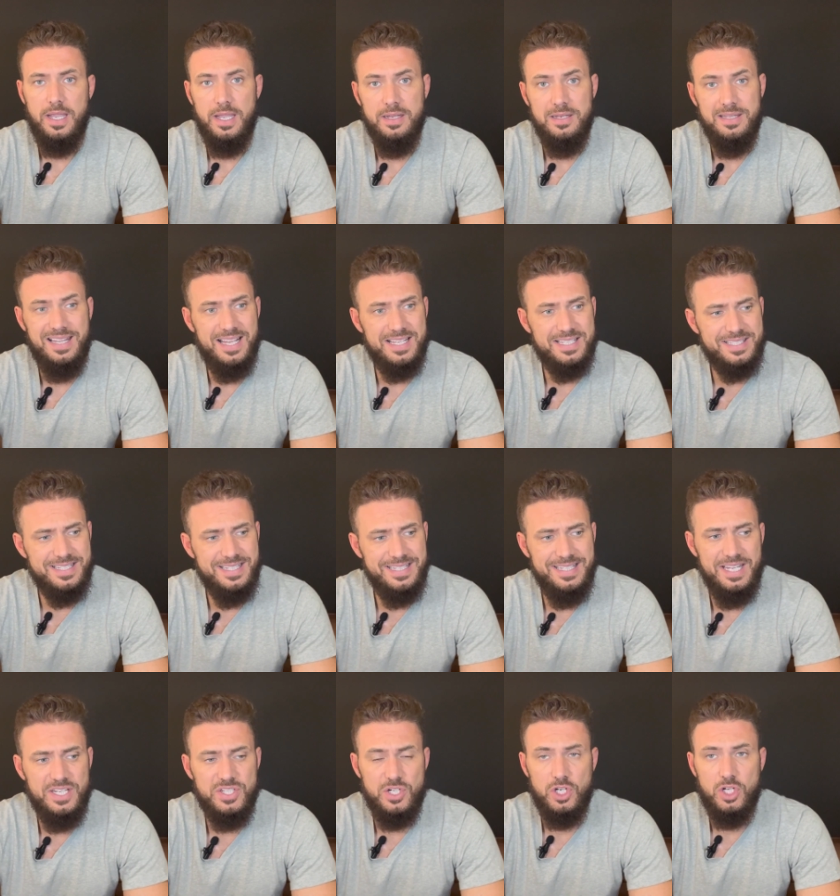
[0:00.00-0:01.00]
And last
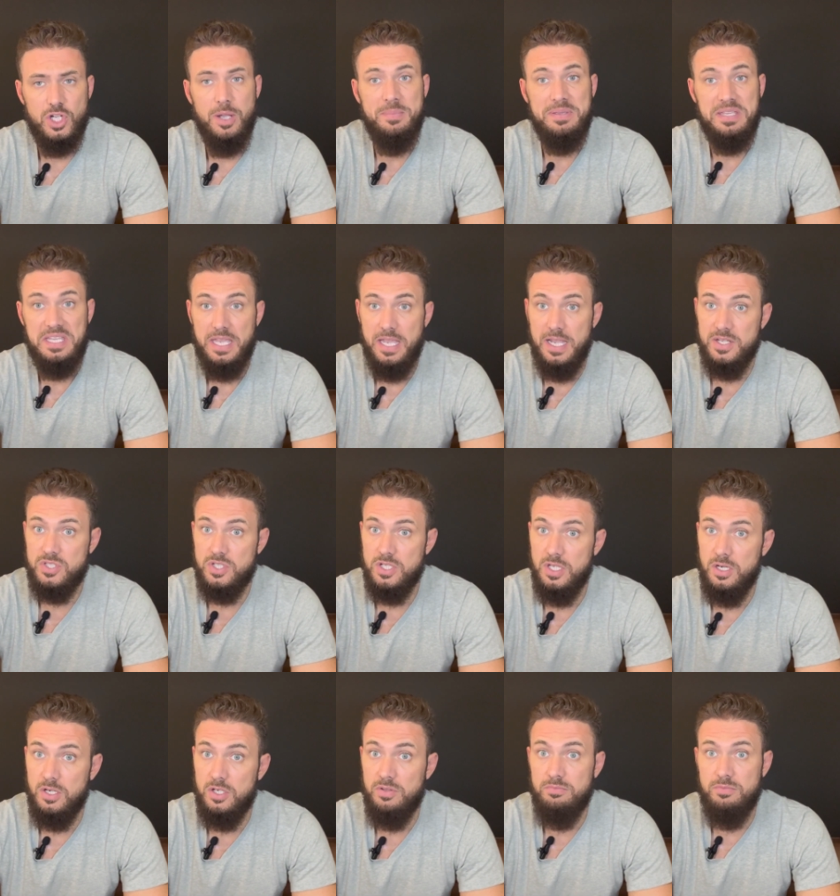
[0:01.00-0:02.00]
10 days are coming.
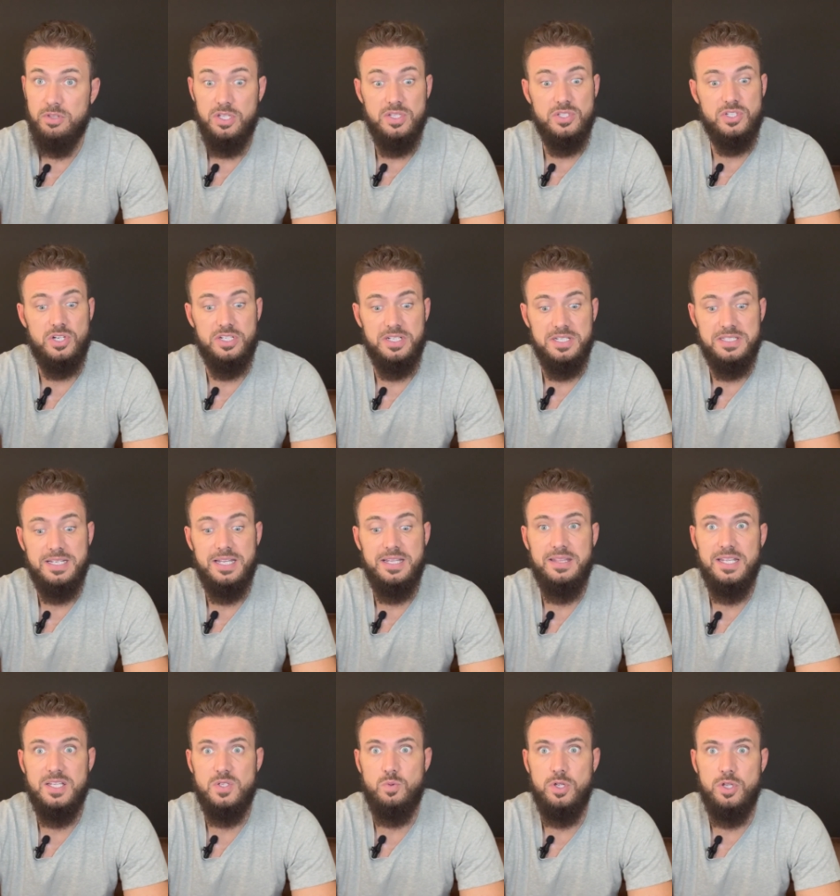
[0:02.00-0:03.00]
Yes, are, uh, these are the
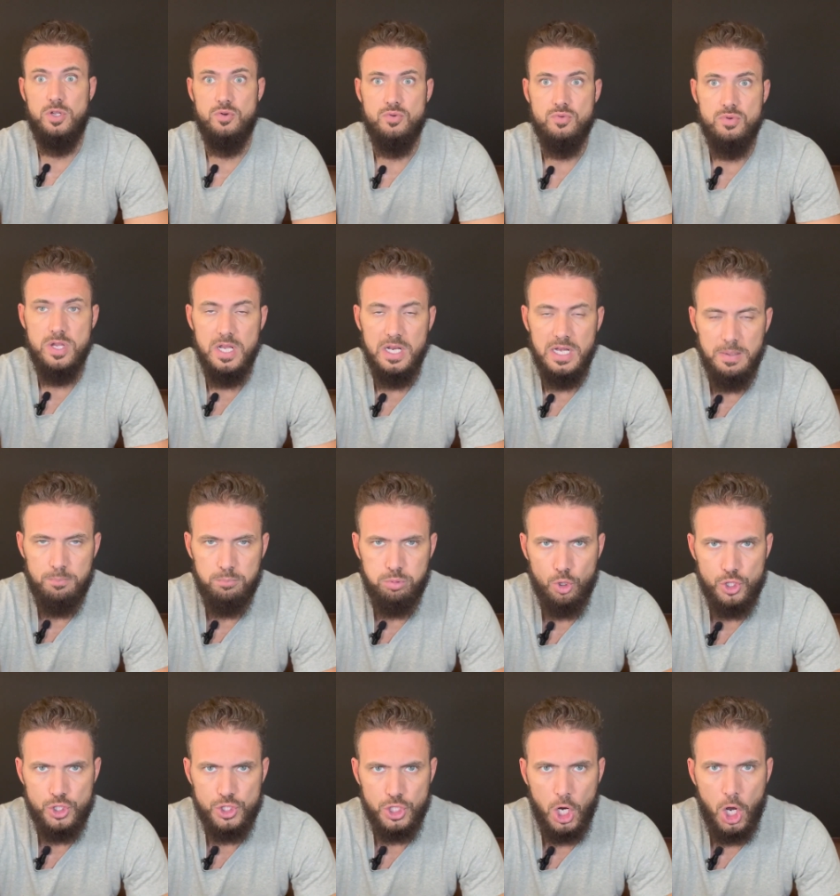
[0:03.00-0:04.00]
10 days where you really
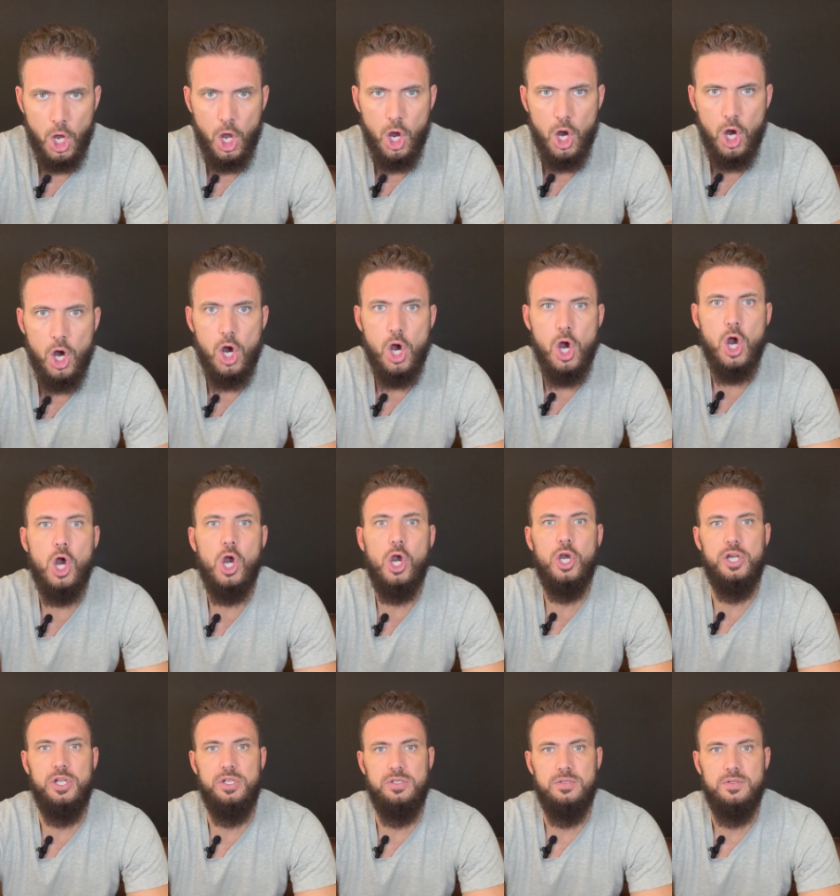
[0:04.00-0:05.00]
push
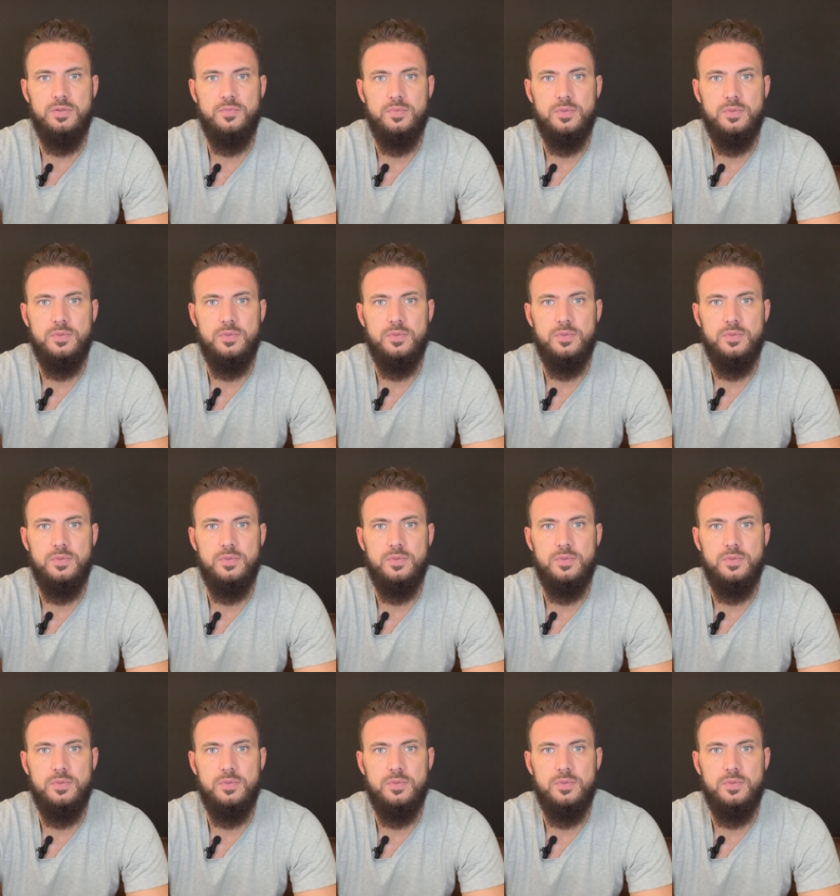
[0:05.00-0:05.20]
hard.